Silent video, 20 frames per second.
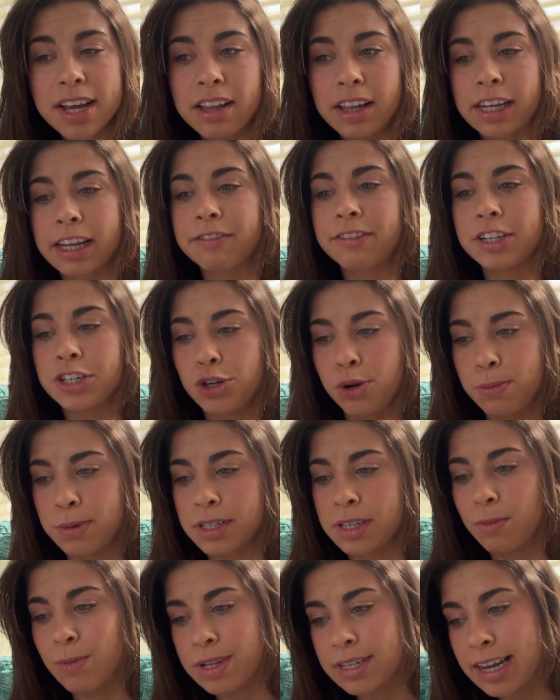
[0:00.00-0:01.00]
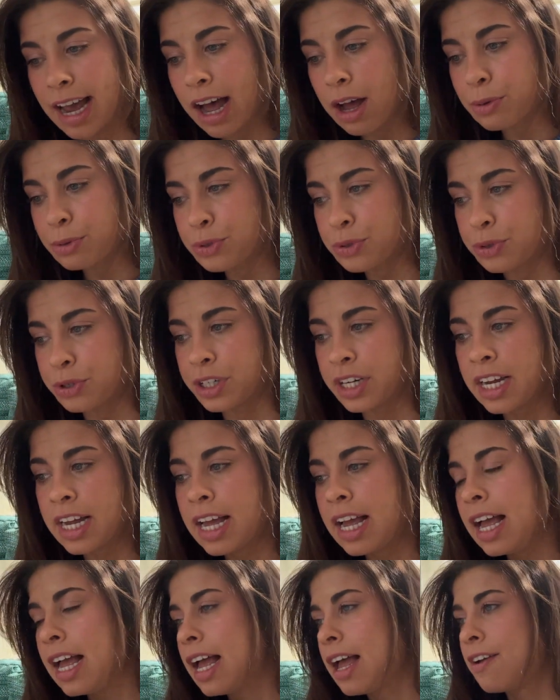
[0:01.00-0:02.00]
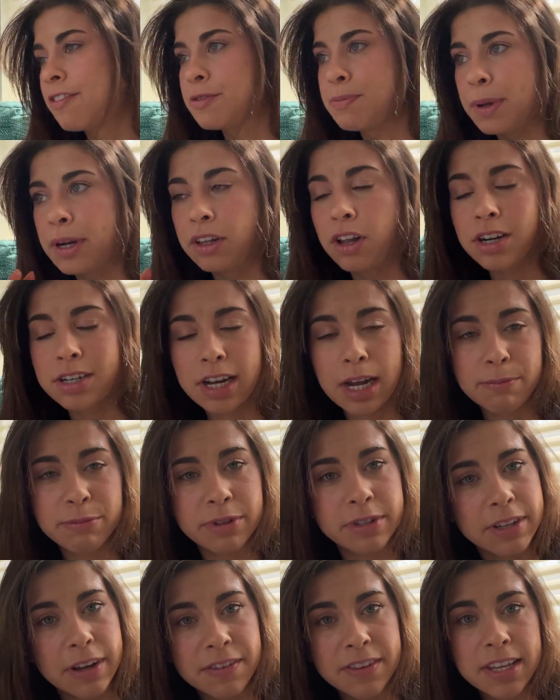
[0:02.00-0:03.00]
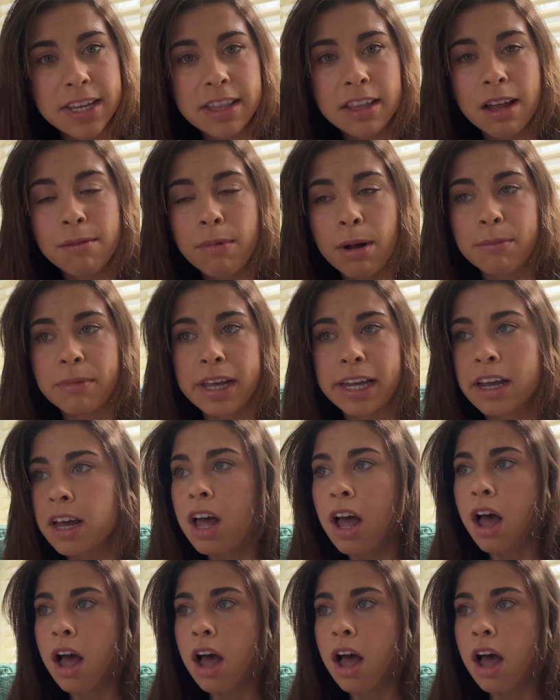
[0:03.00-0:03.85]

Like if I show up to someone's house or if it's been a long time since I've seen them, I'm like,